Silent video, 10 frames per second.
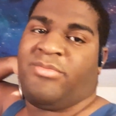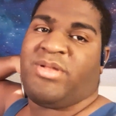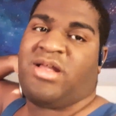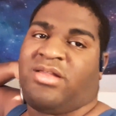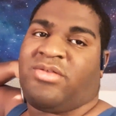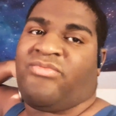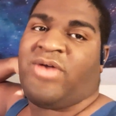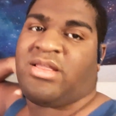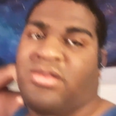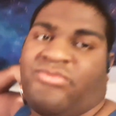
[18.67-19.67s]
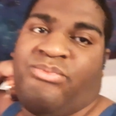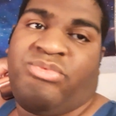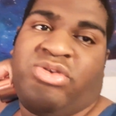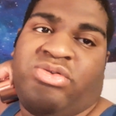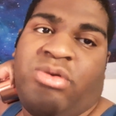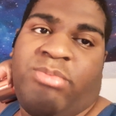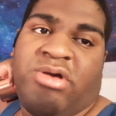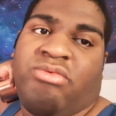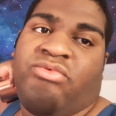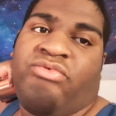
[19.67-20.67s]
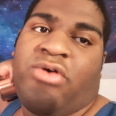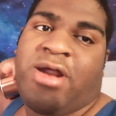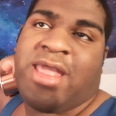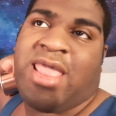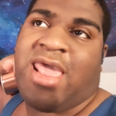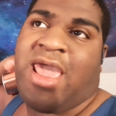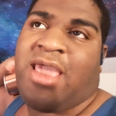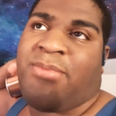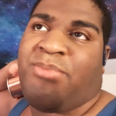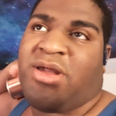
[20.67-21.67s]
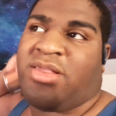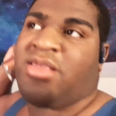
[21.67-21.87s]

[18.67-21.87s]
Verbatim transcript: because the fact of stupid 48 bus,